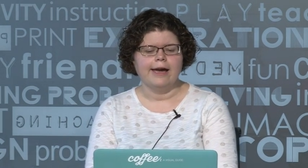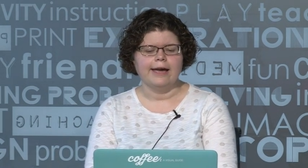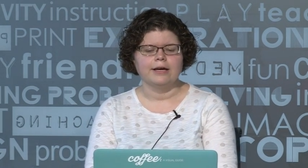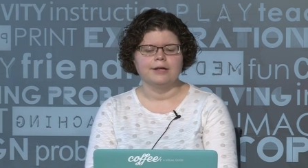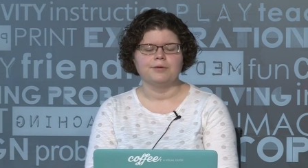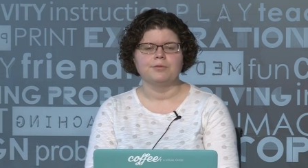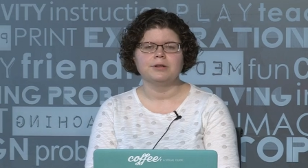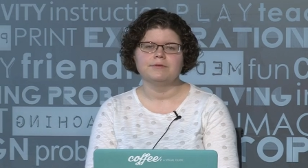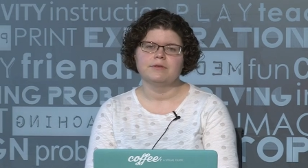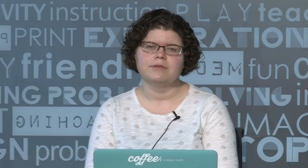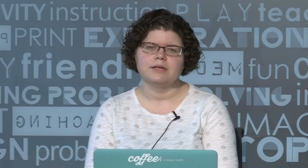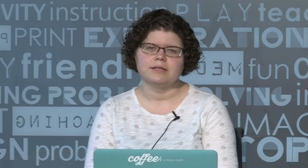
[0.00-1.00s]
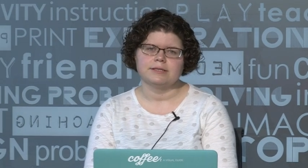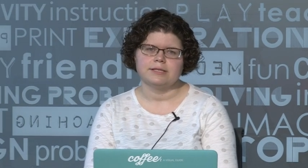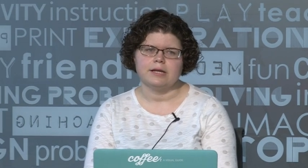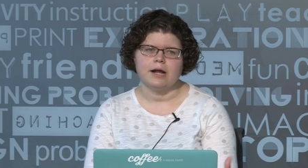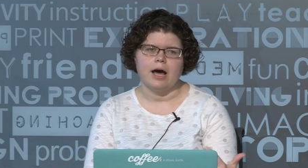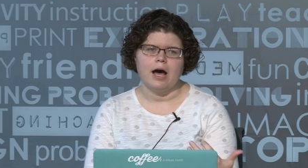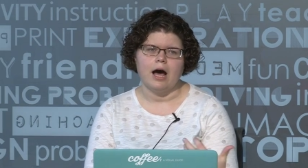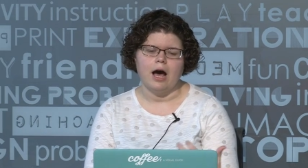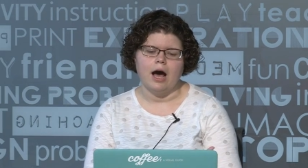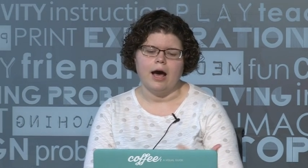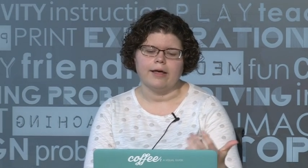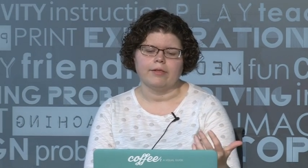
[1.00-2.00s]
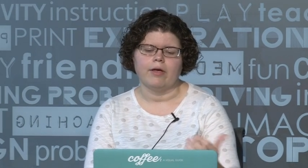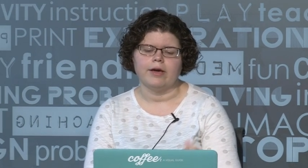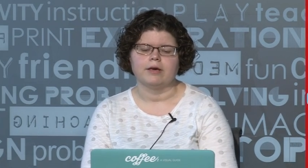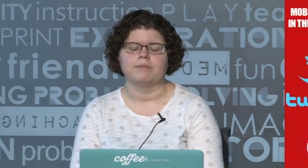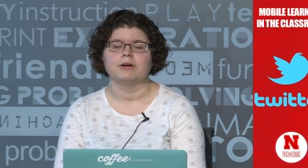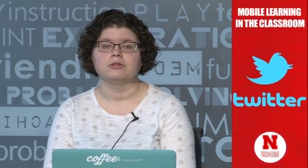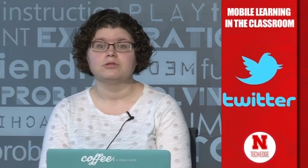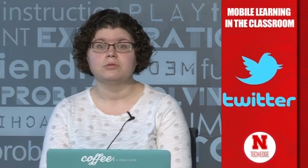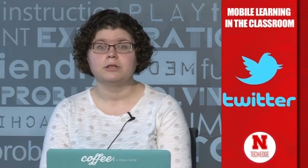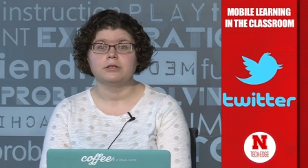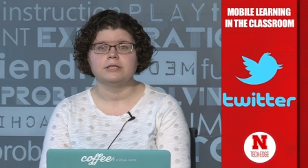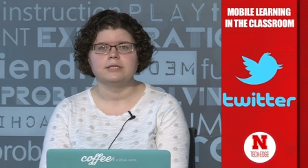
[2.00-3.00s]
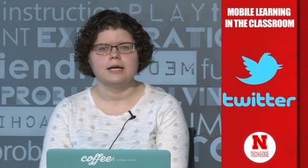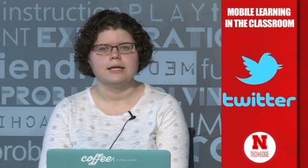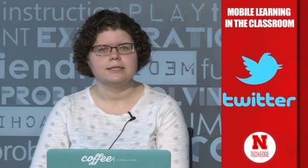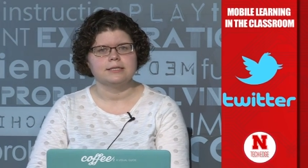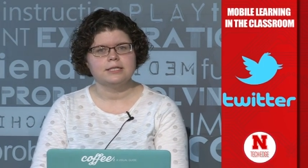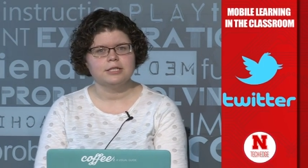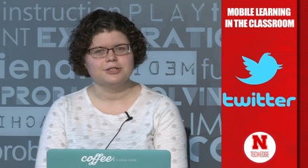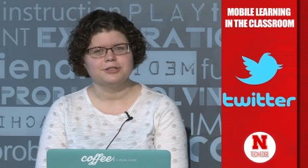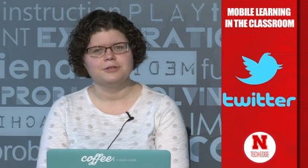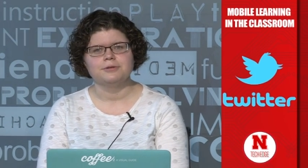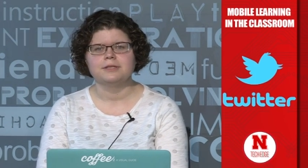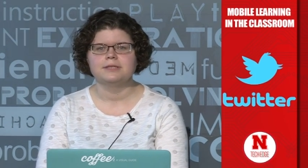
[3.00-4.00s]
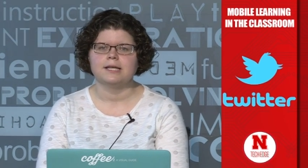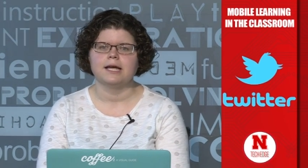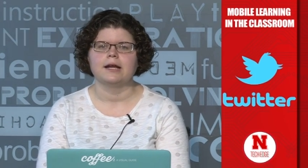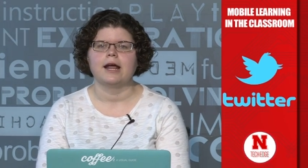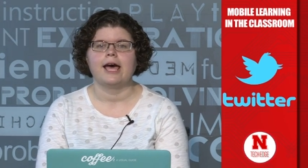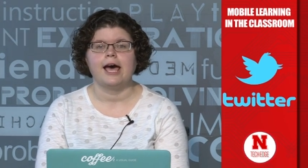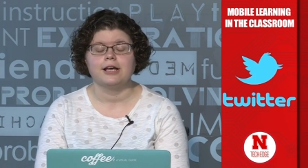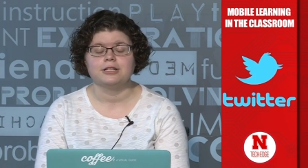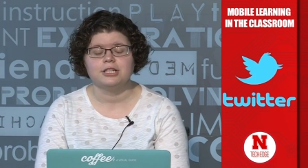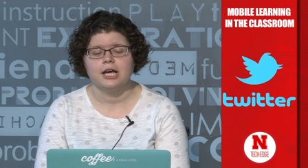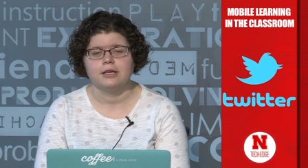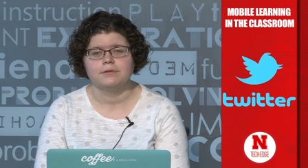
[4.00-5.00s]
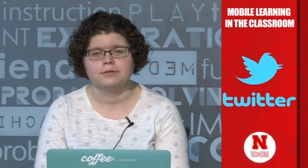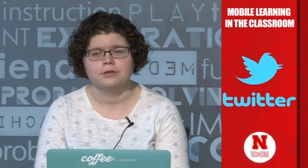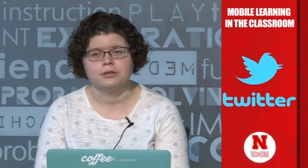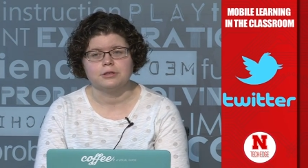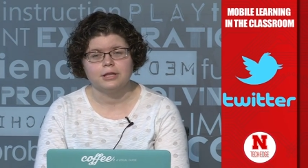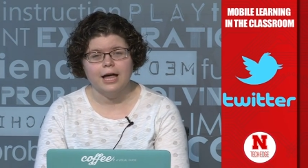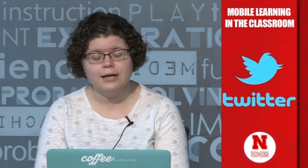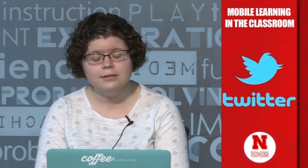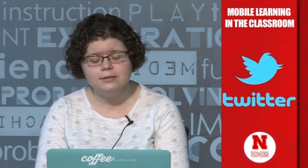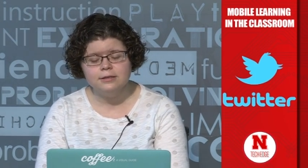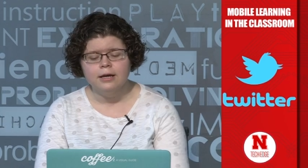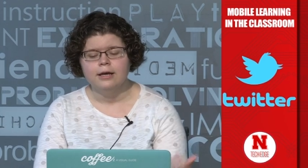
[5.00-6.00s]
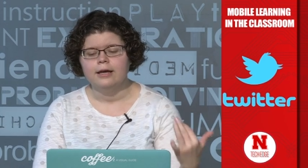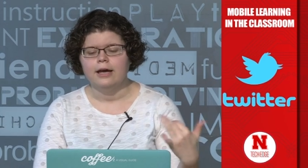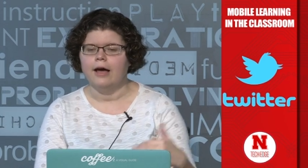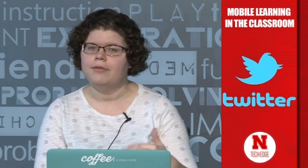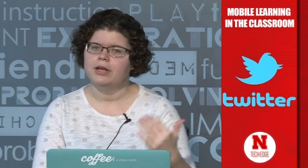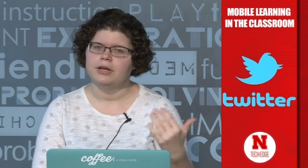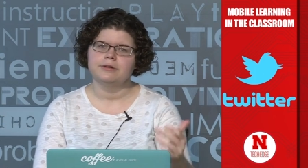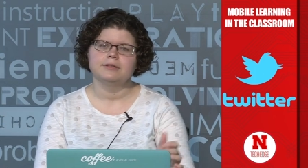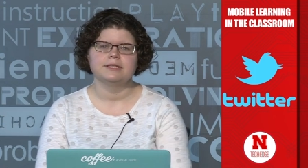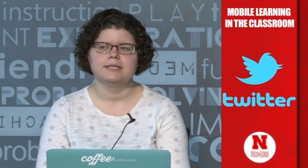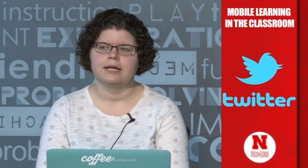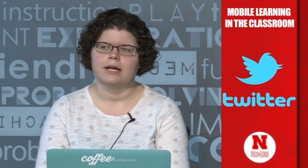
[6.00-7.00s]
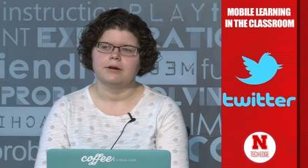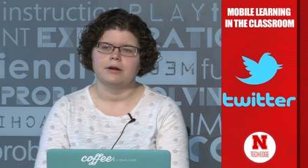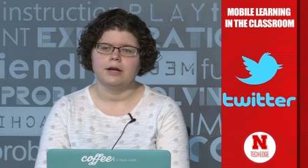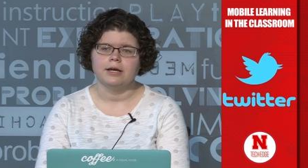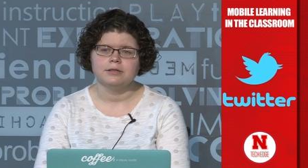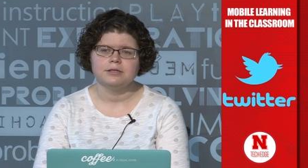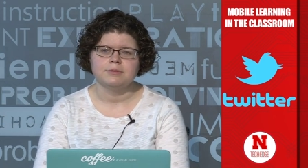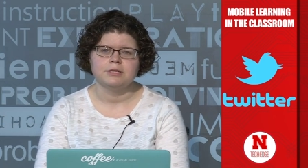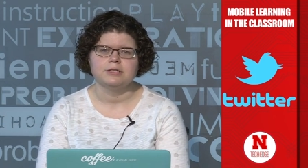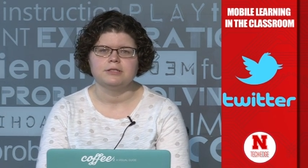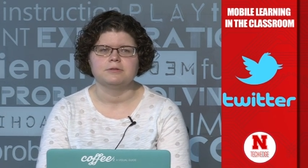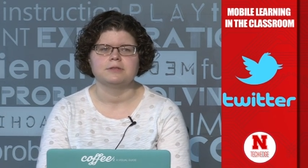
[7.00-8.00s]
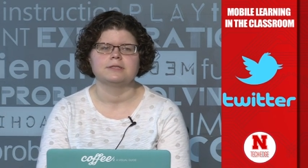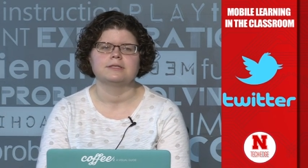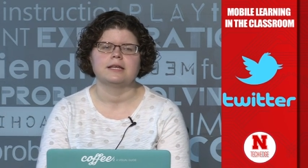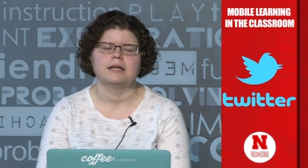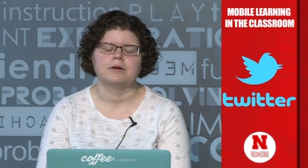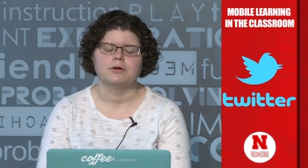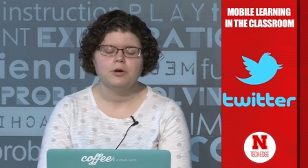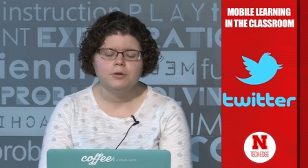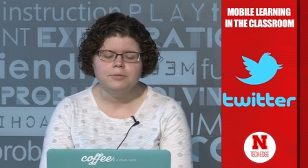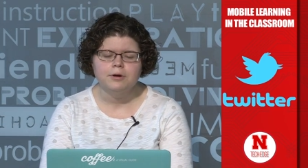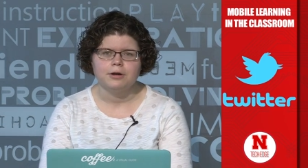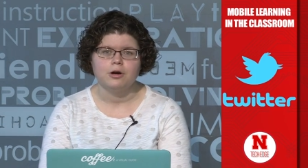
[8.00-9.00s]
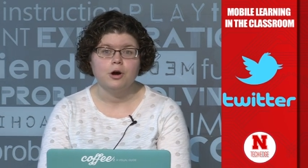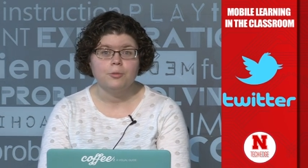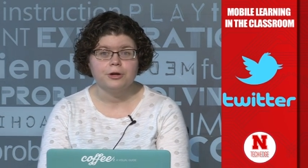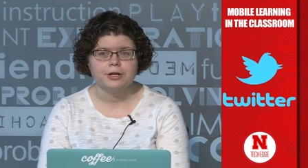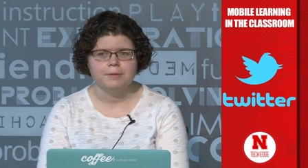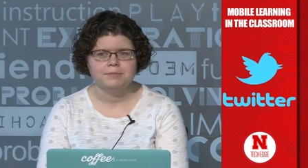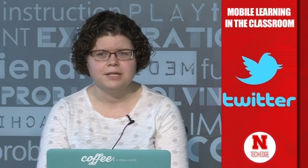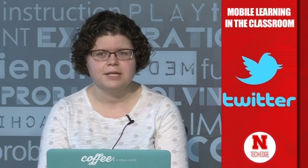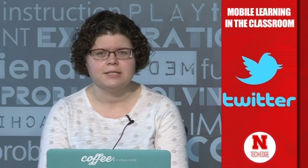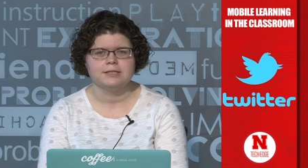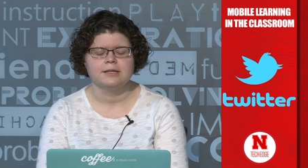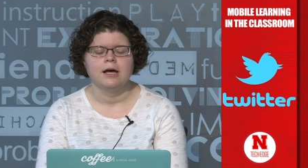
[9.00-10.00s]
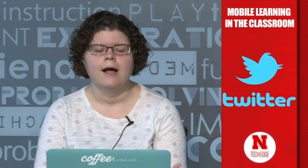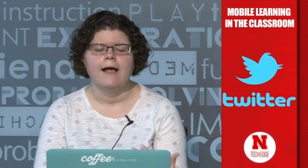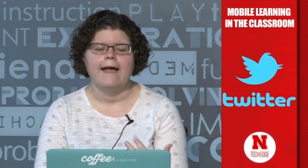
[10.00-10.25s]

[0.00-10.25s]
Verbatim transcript: And one of the things that I like about Twitter is, as a teacher, you can set a hashtag for your class, and then you can send out announcements, you can send out homework updates,